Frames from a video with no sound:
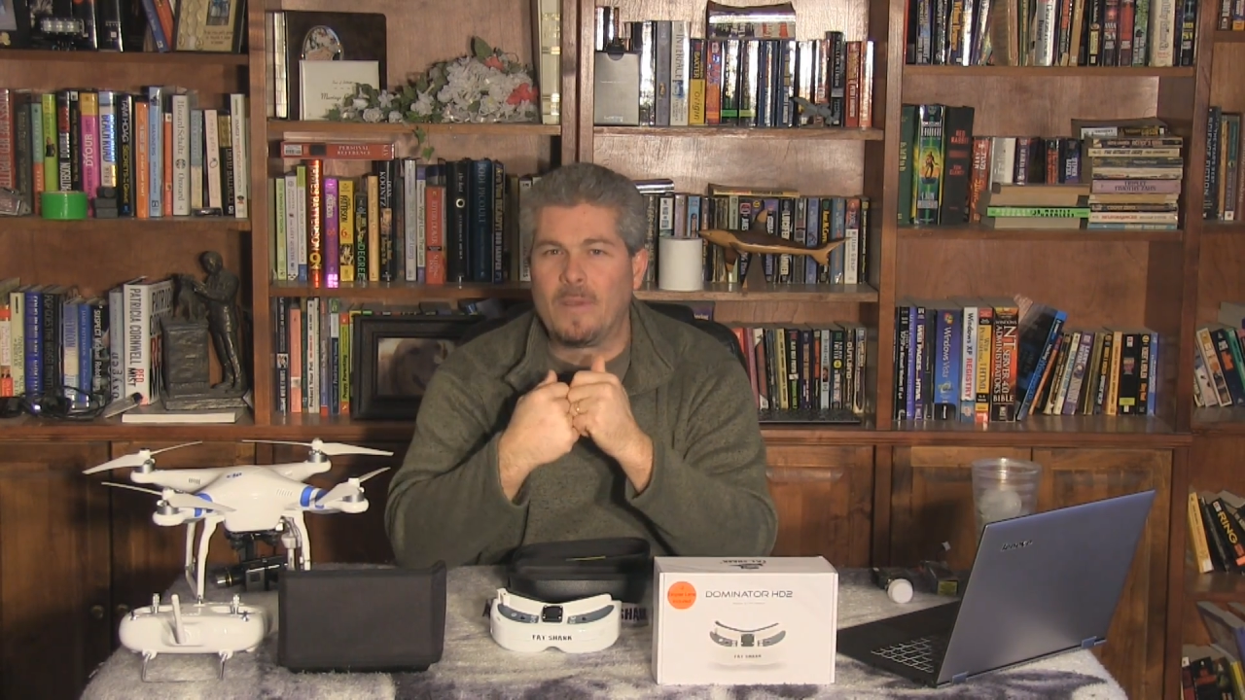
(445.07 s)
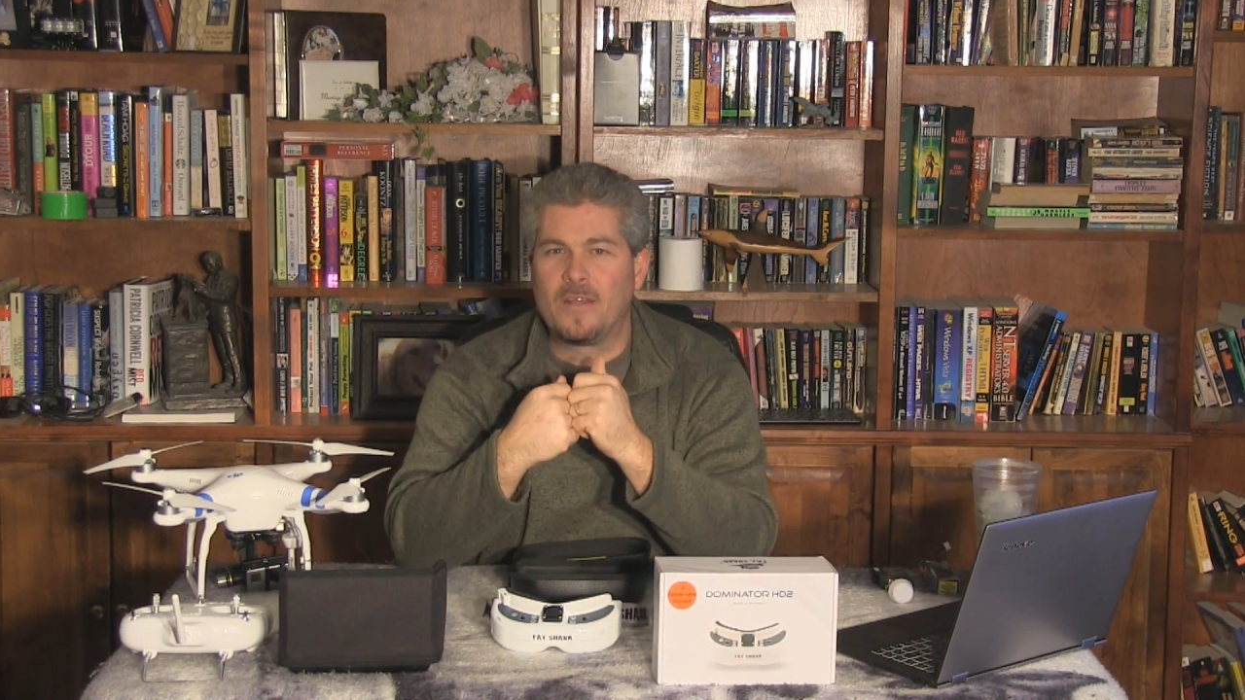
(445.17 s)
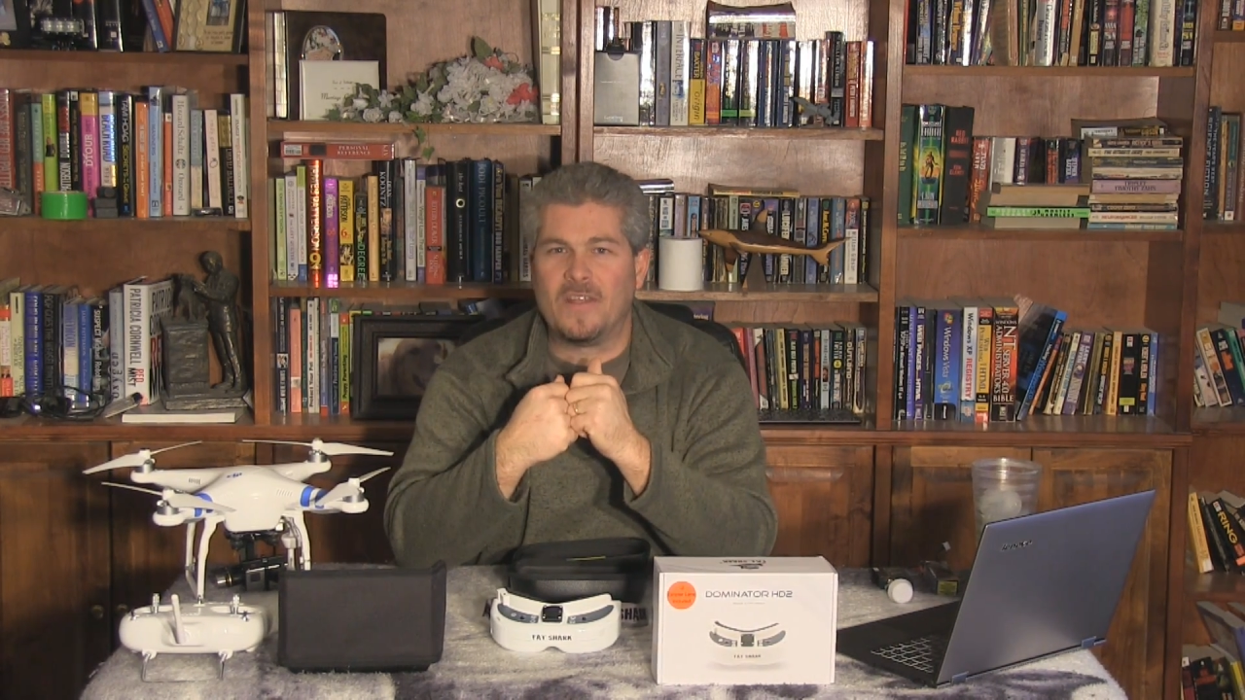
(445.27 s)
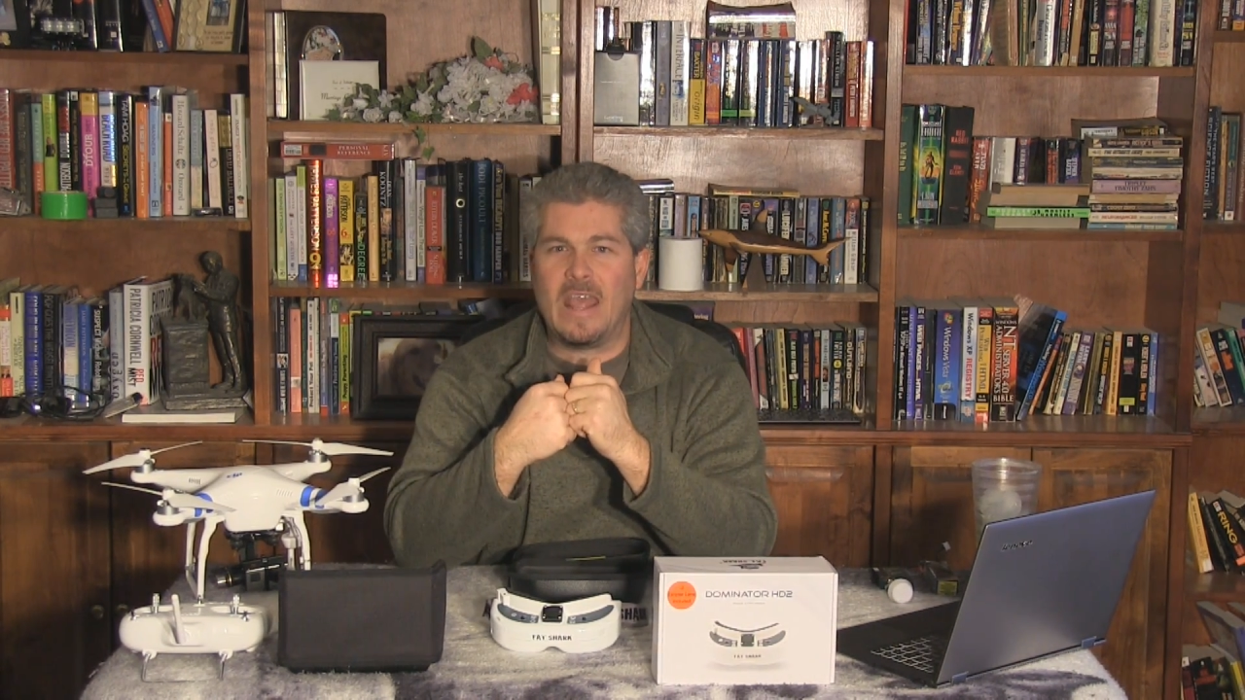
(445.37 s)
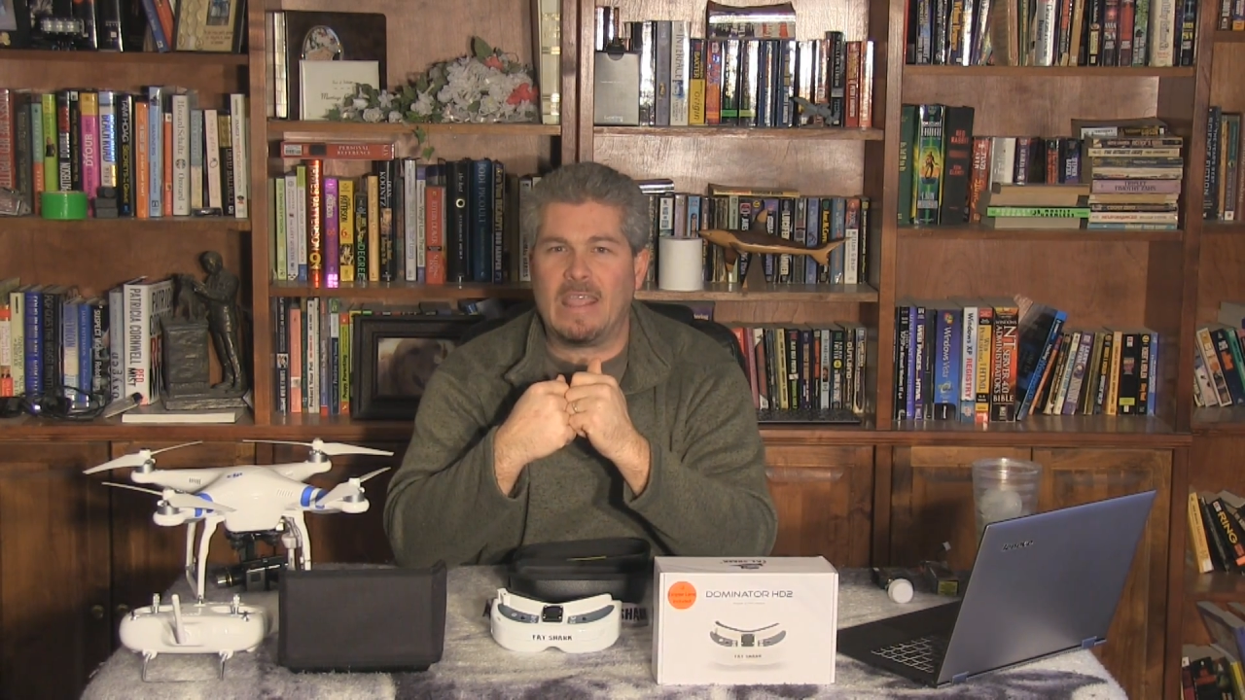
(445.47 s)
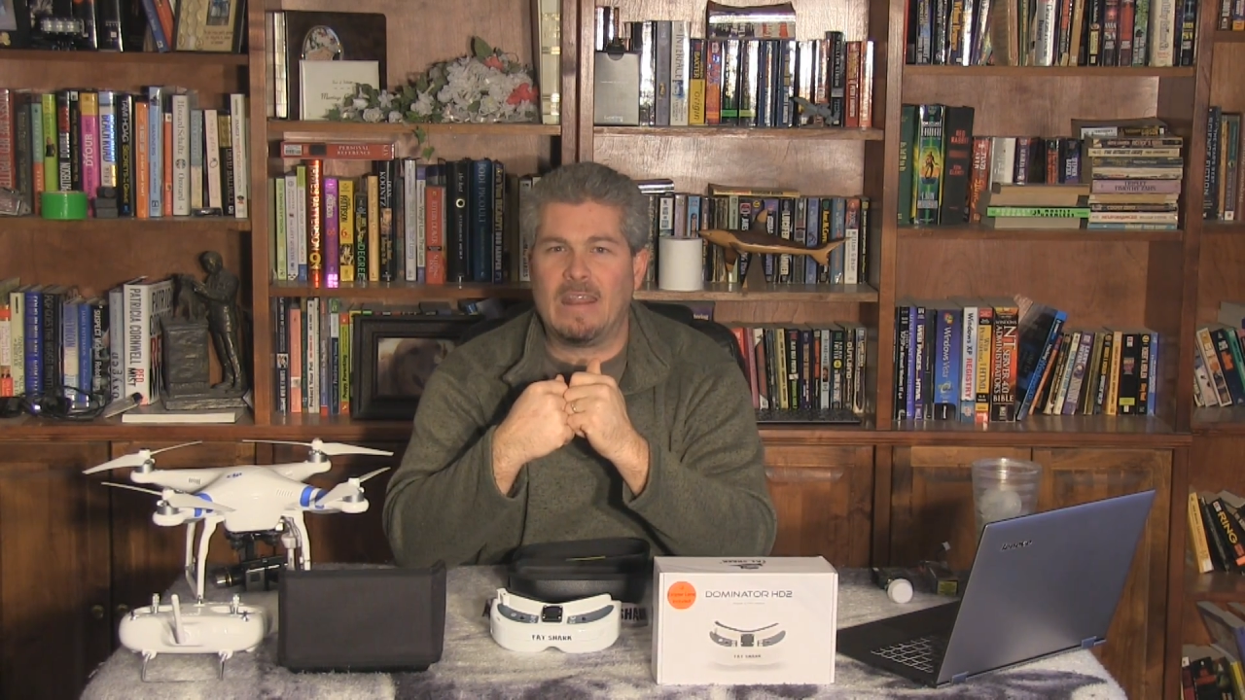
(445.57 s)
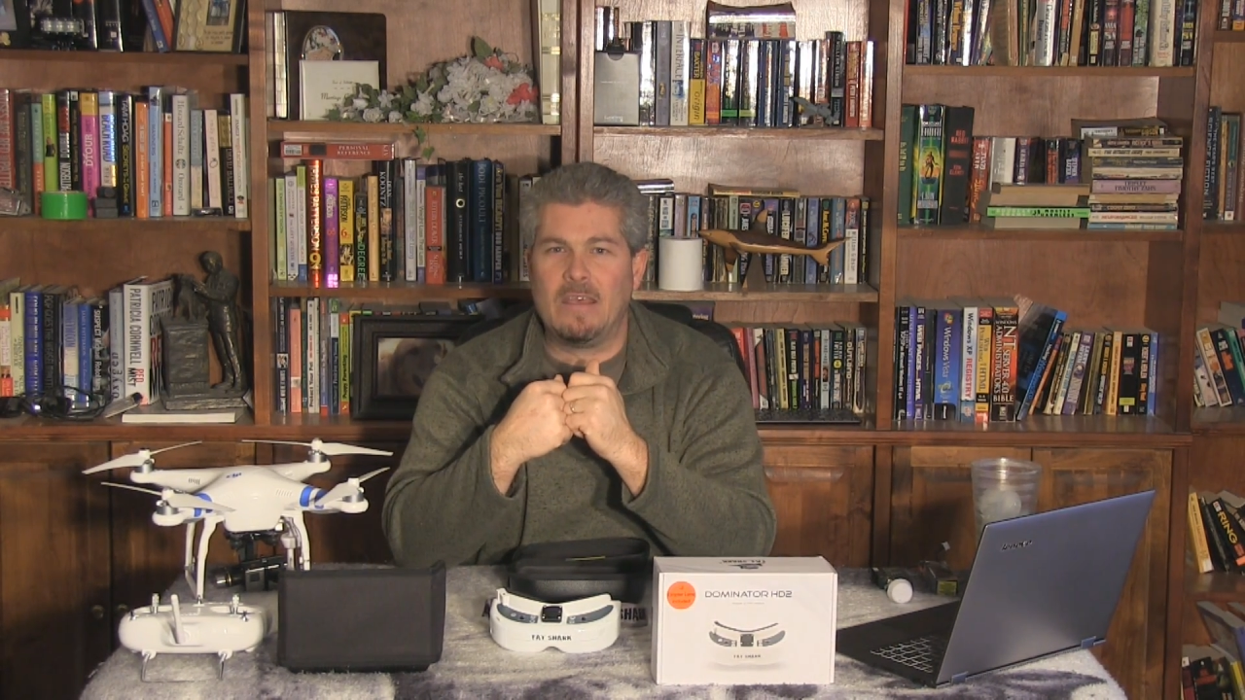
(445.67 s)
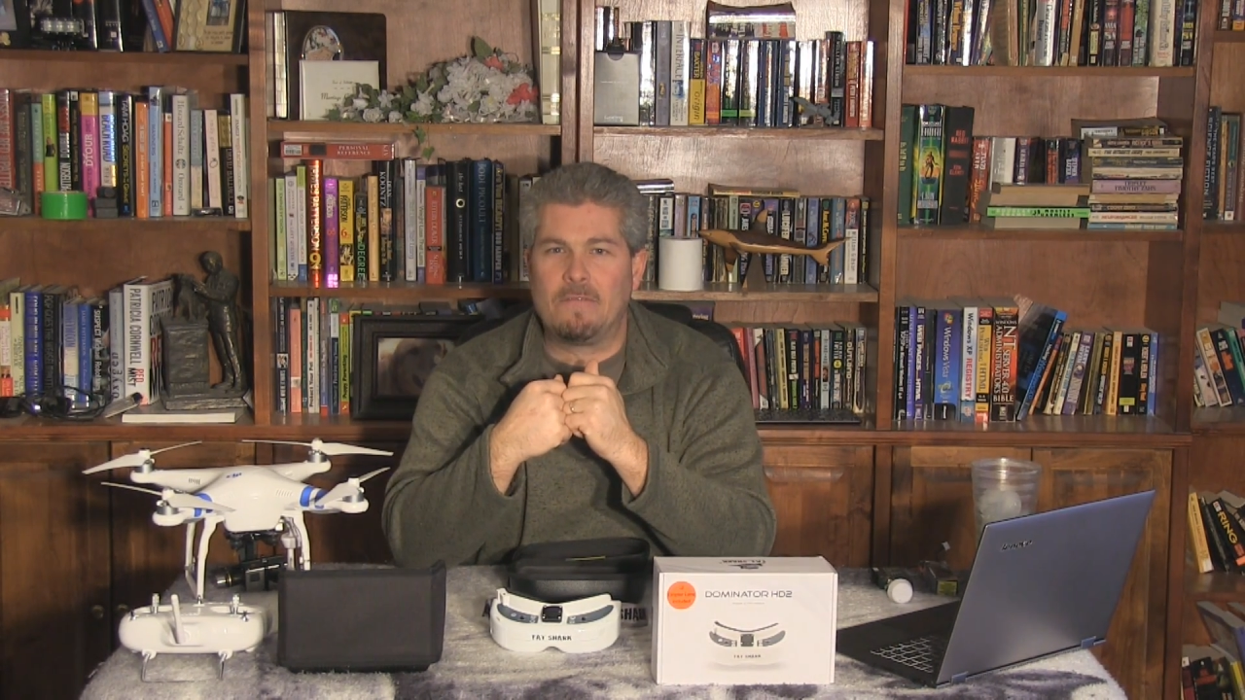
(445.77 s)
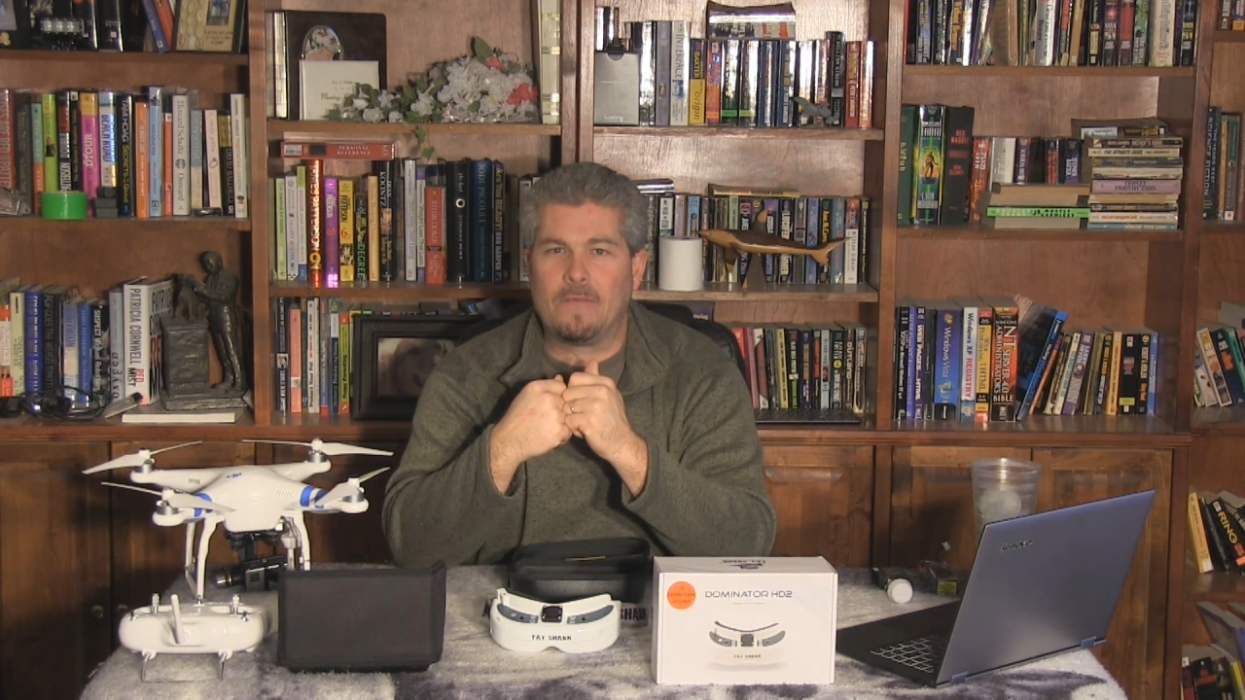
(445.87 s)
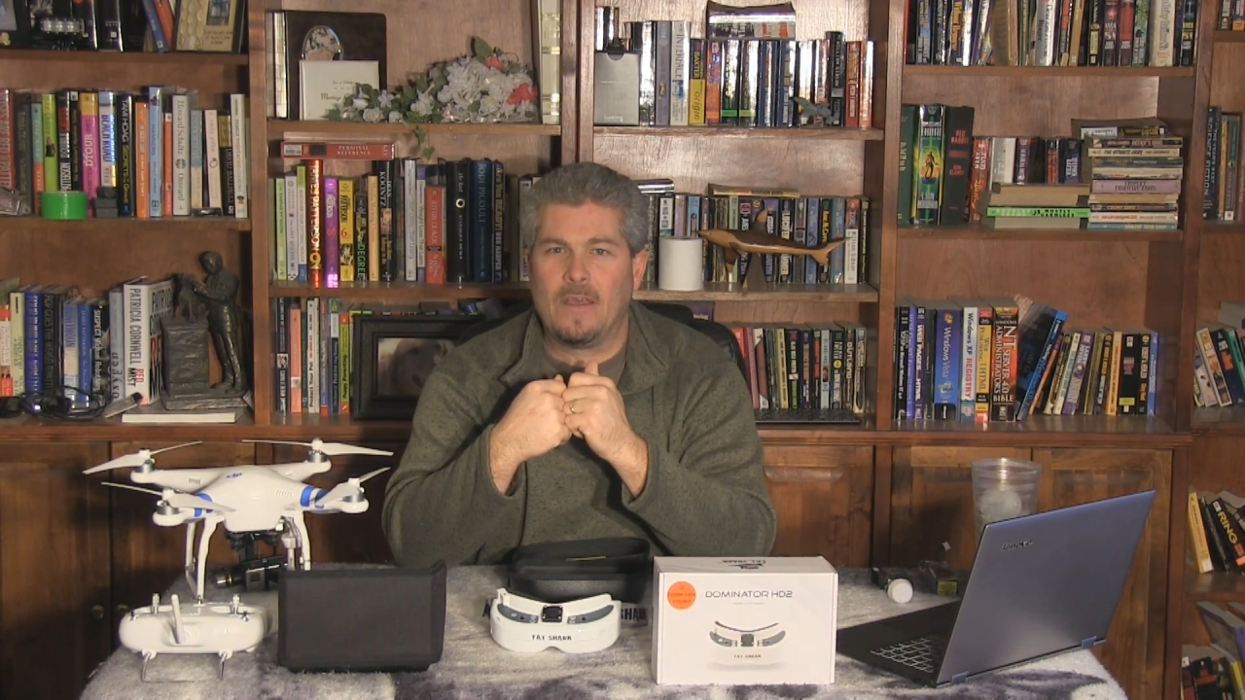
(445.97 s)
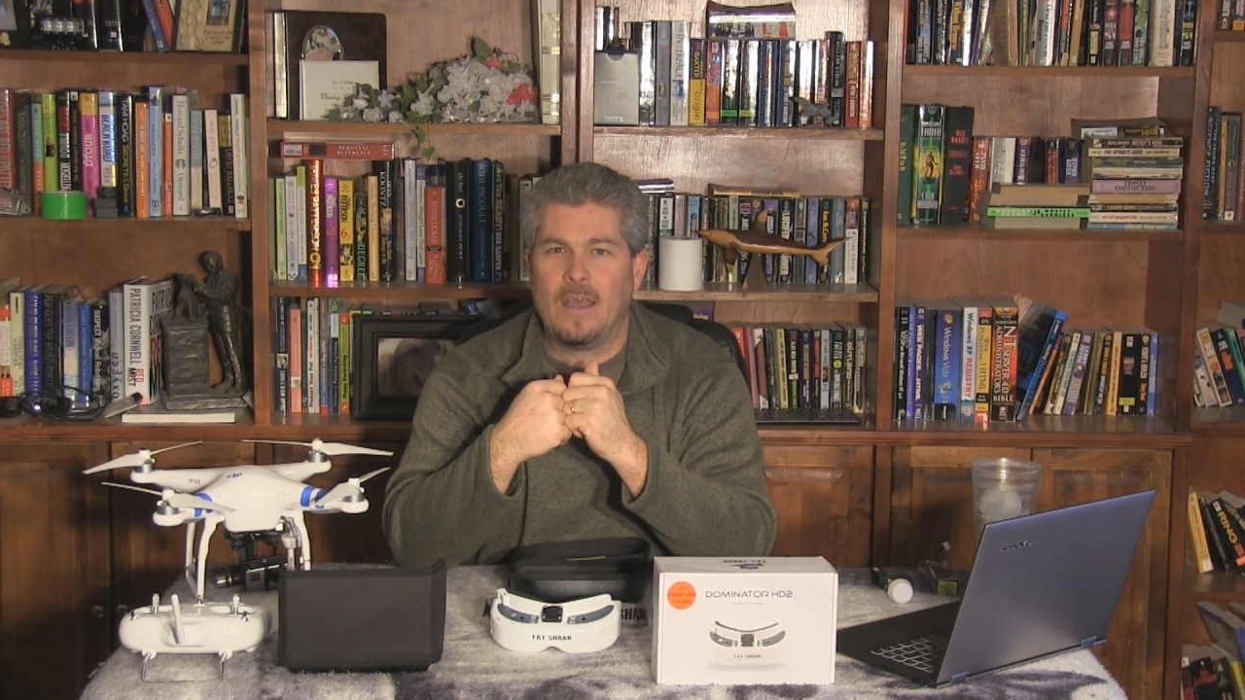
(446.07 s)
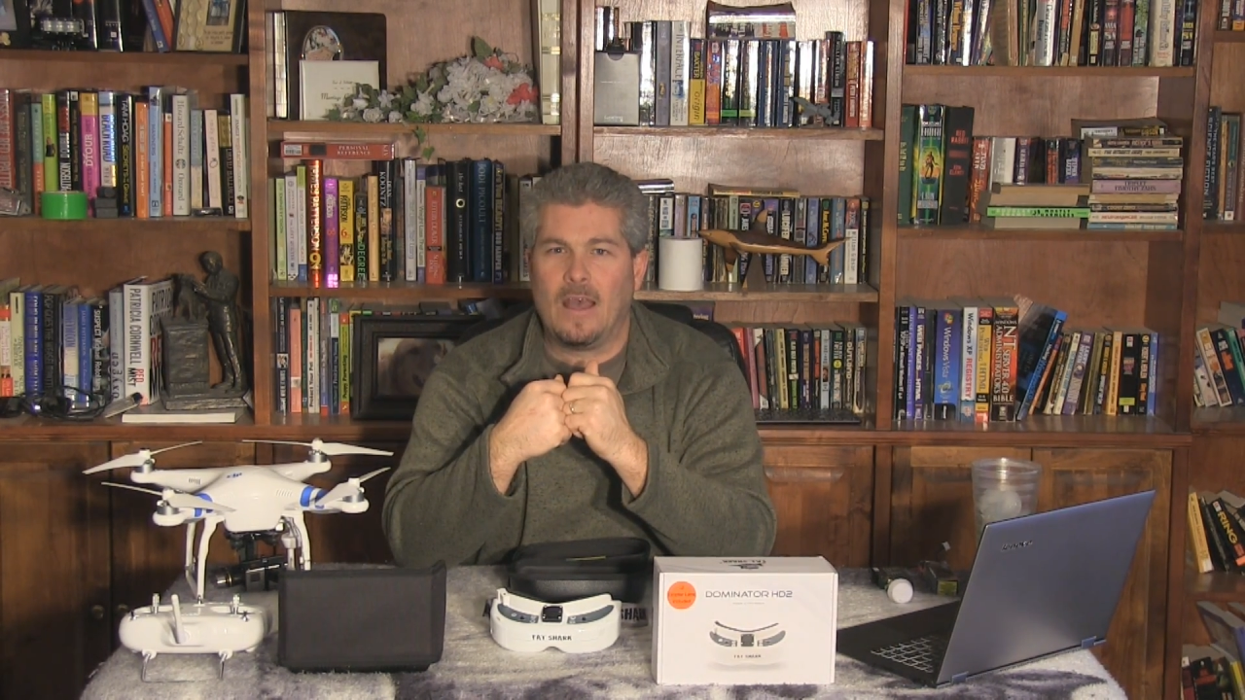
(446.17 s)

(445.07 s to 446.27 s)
bit of a negative.